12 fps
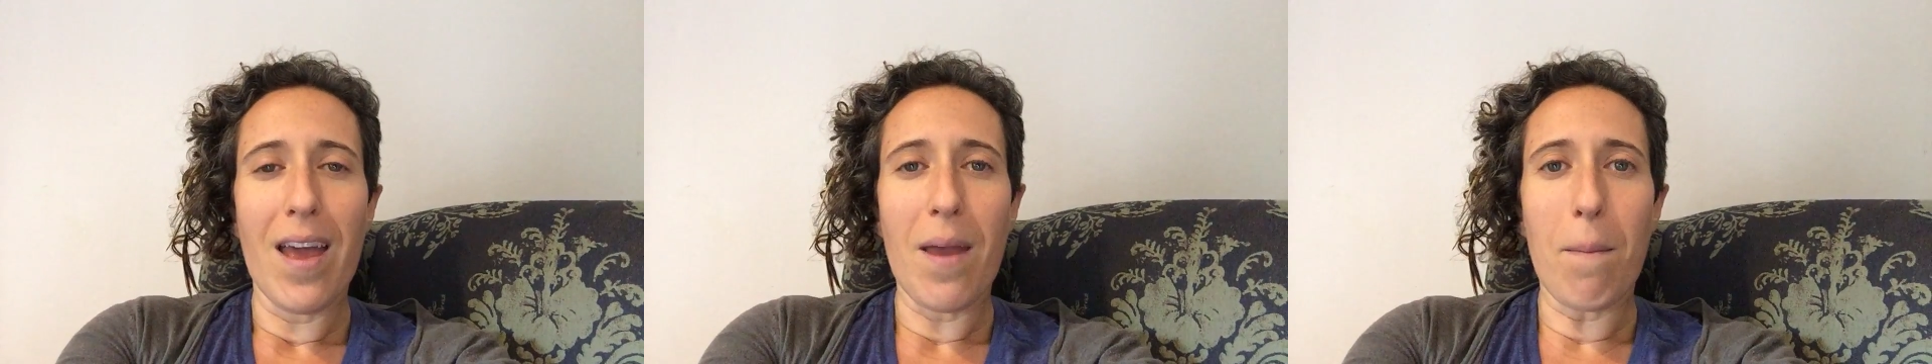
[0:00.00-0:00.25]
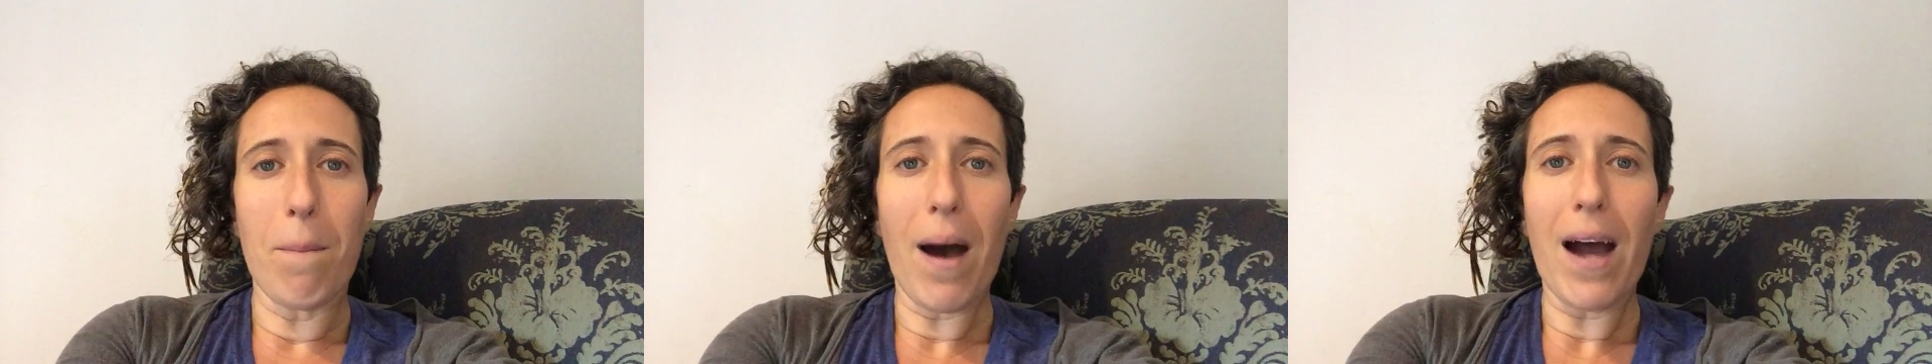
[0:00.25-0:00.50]

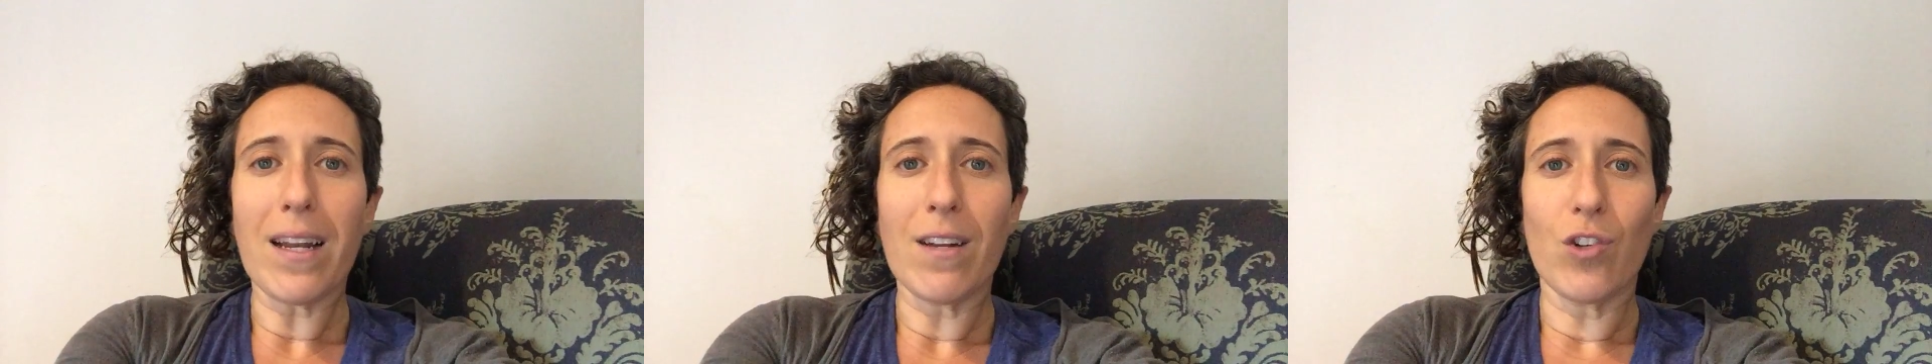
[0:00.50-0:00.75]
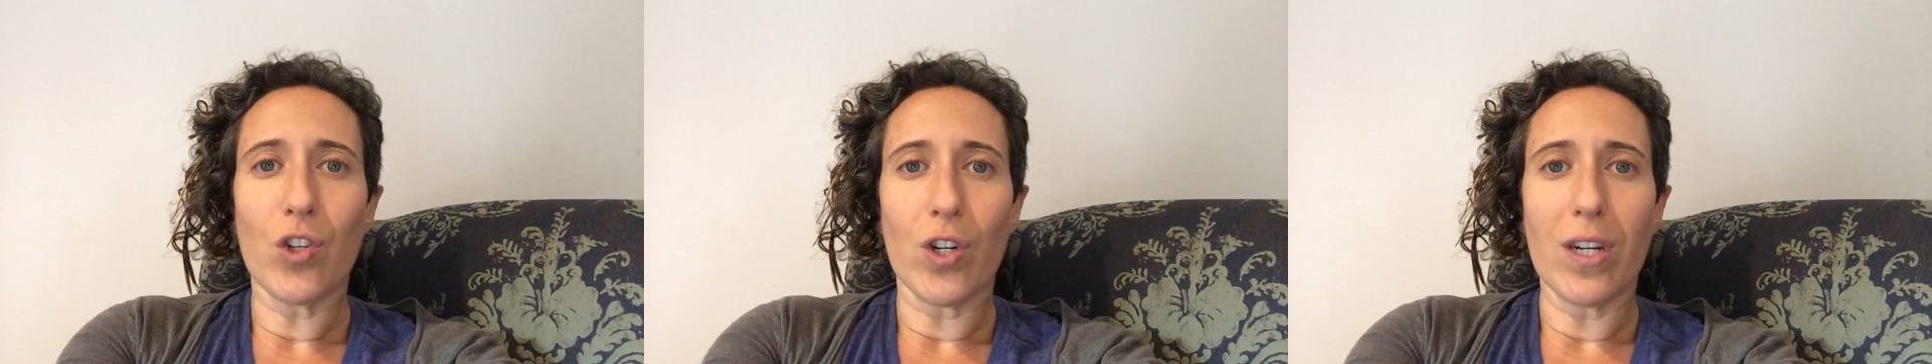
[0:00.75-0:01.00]

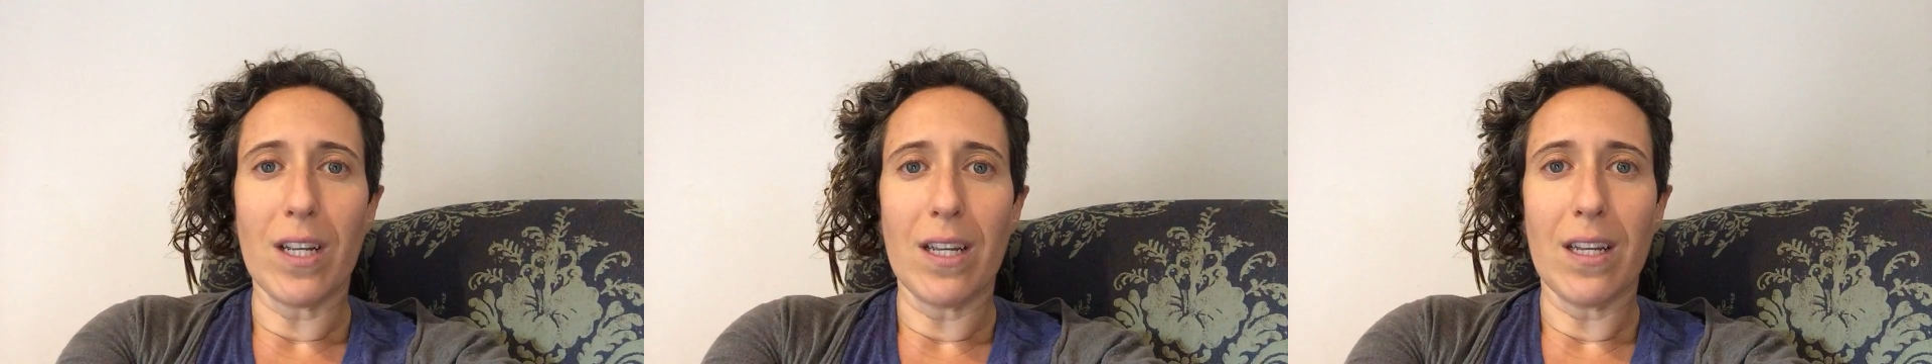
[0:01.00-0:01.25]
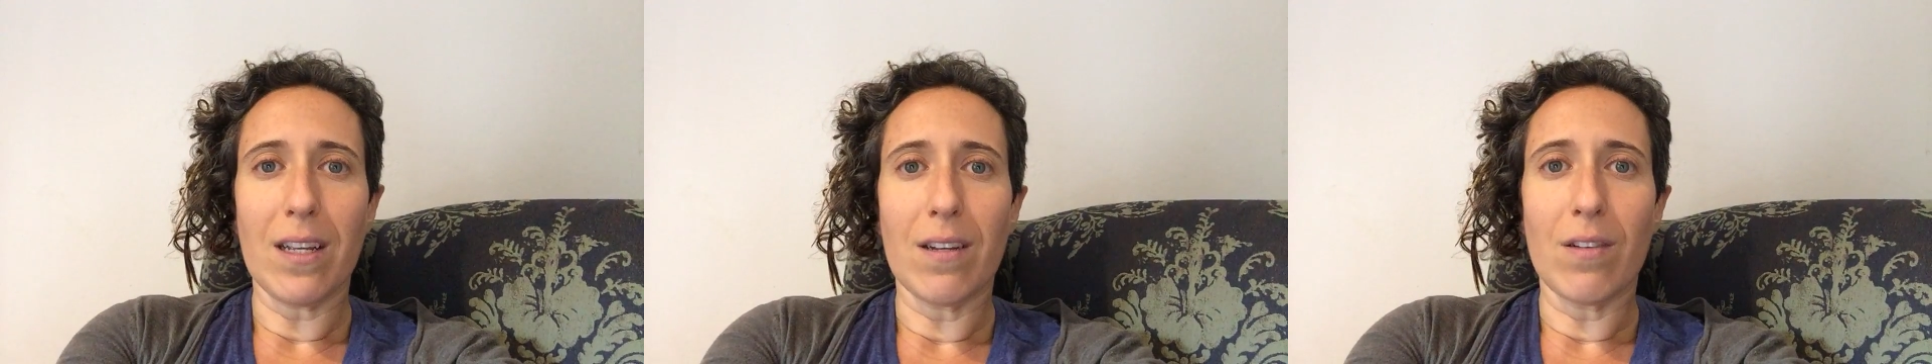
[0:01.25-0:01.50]
embodied
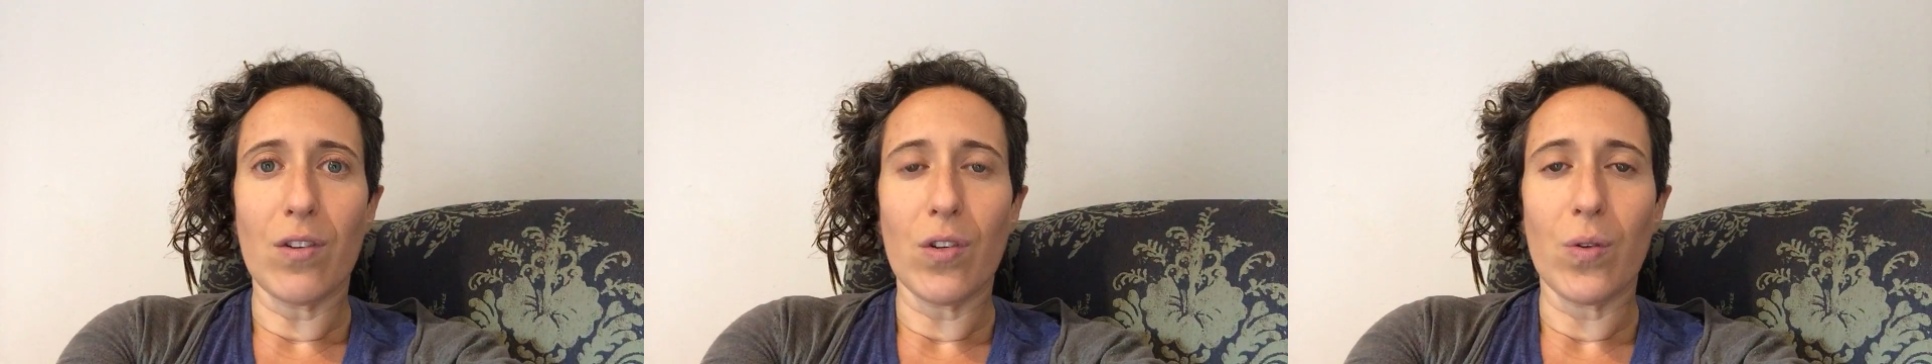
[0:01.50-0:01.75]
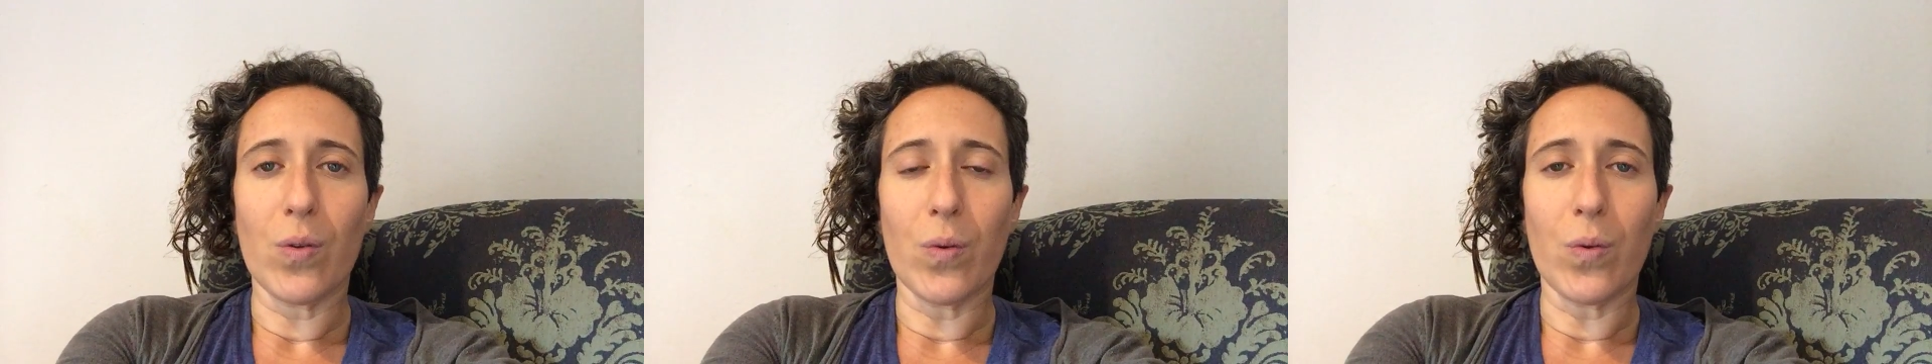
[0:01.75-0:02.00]
journey
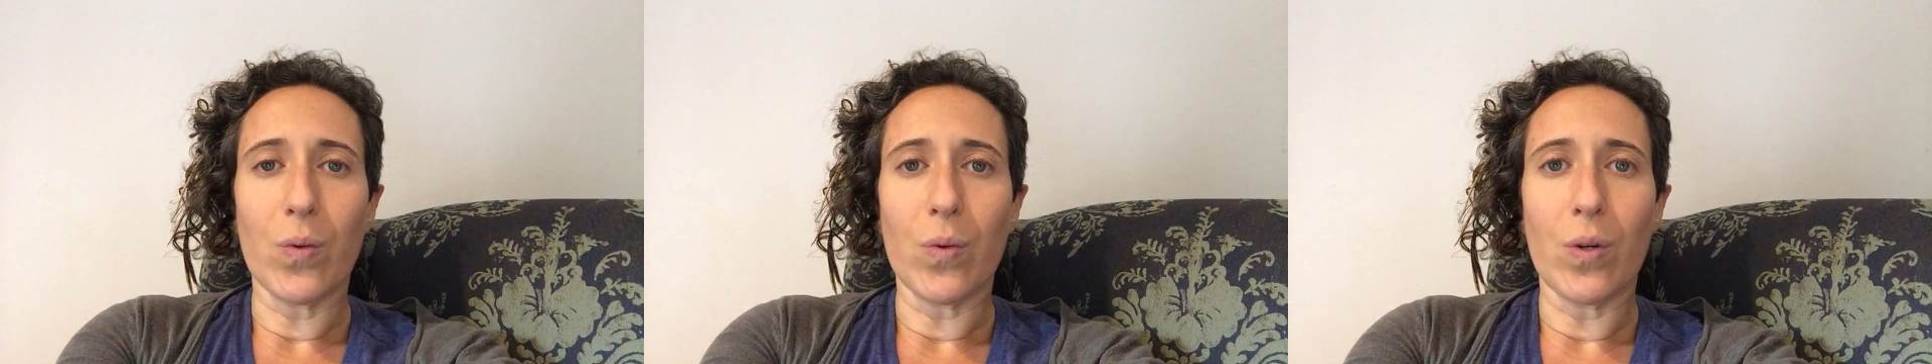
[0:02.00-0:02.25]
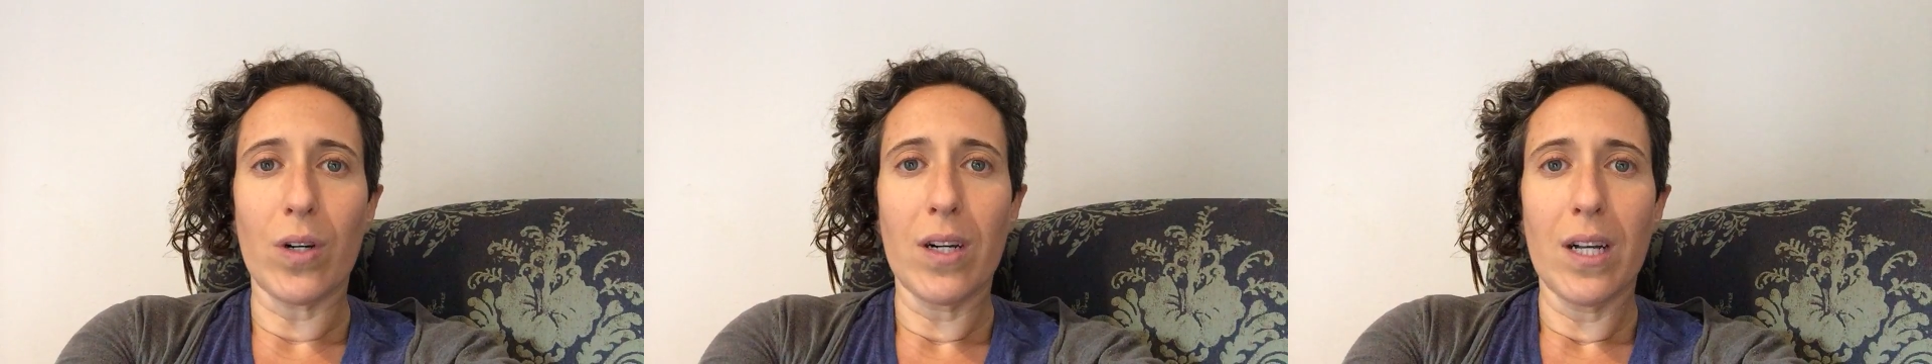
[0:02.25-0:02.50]
into